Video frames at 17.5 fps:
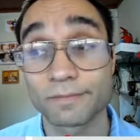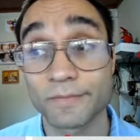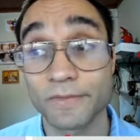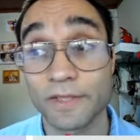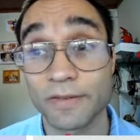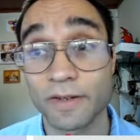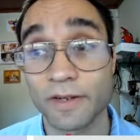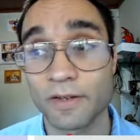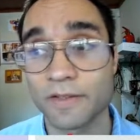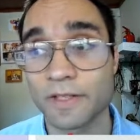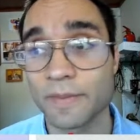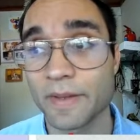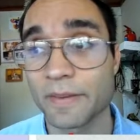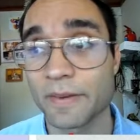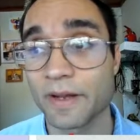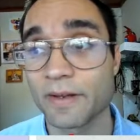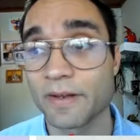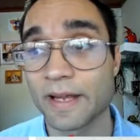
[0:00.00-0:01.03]
see if it loads up.
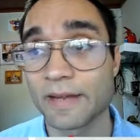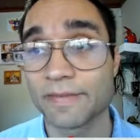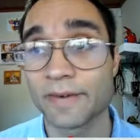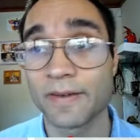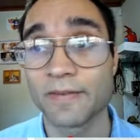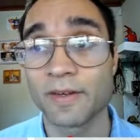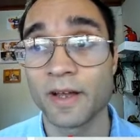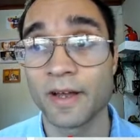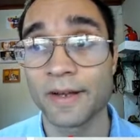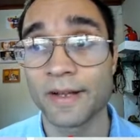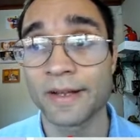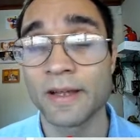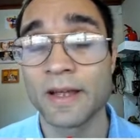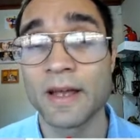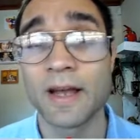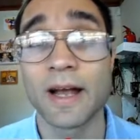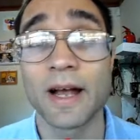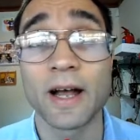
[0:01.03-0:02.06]
There we go, K5 Learning.
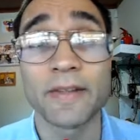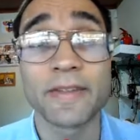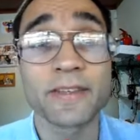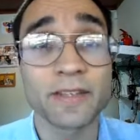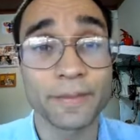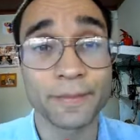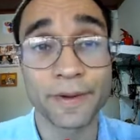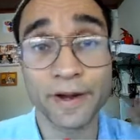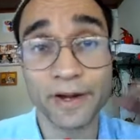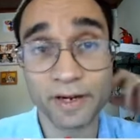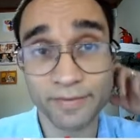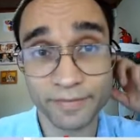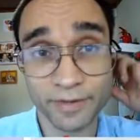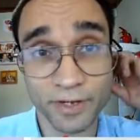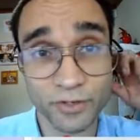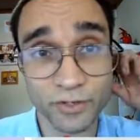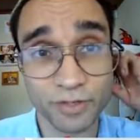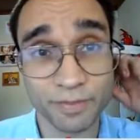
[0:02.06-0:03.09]
Uh, this is the American
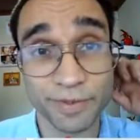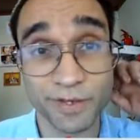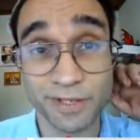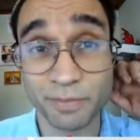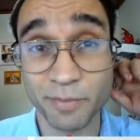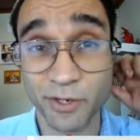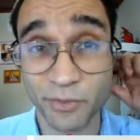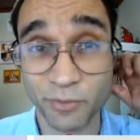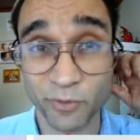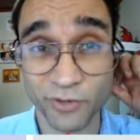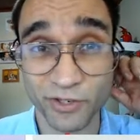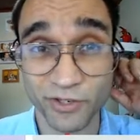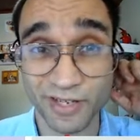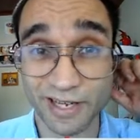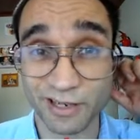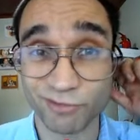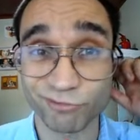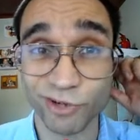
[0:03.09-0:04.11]
version, but it's much more just
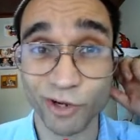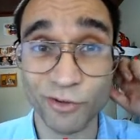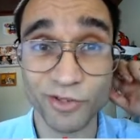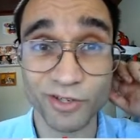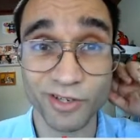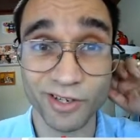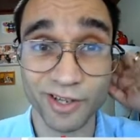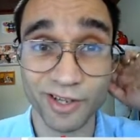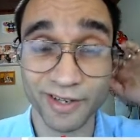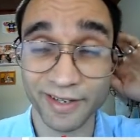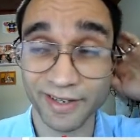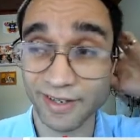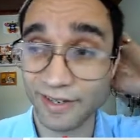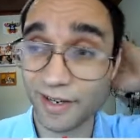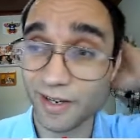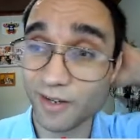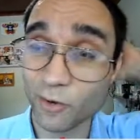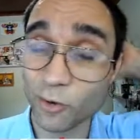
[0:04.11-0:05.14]
like rote learning.
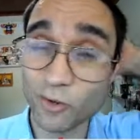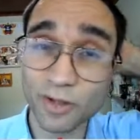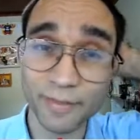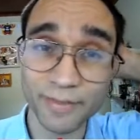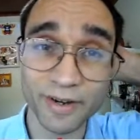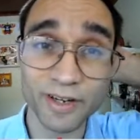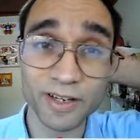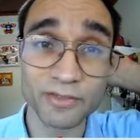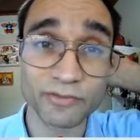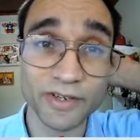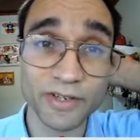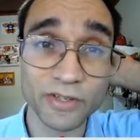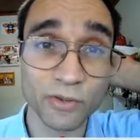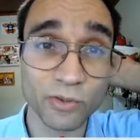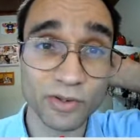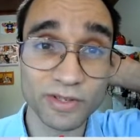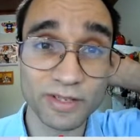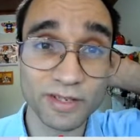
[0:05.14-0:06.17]
All the American
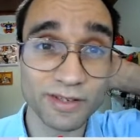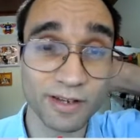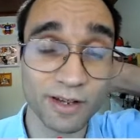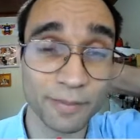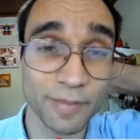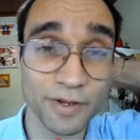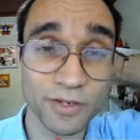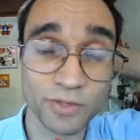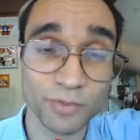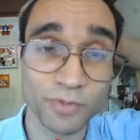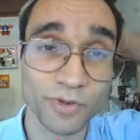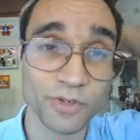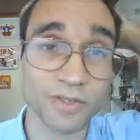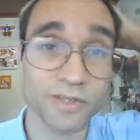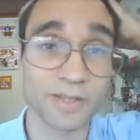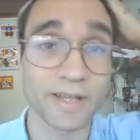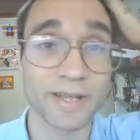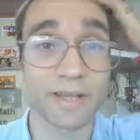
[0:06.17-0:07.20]
resources are much more
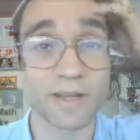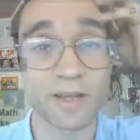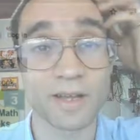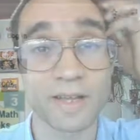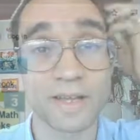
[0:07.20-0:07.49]
just like, uh,